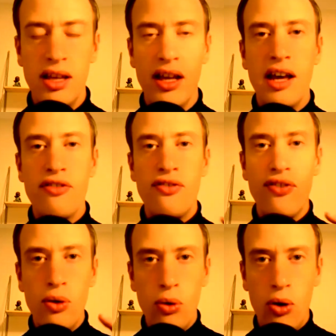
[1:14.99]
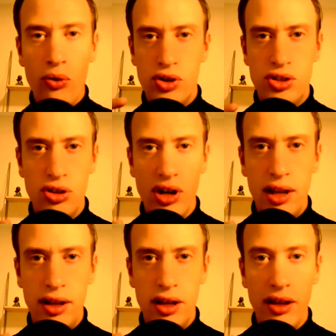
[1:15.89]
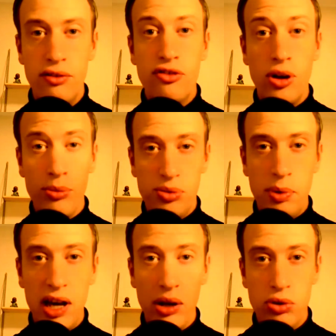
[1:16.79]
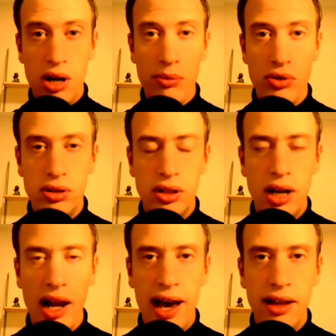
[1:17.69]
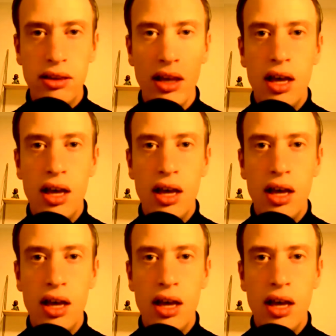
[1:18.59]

And I flew over to London from Spain, where I'm currently at,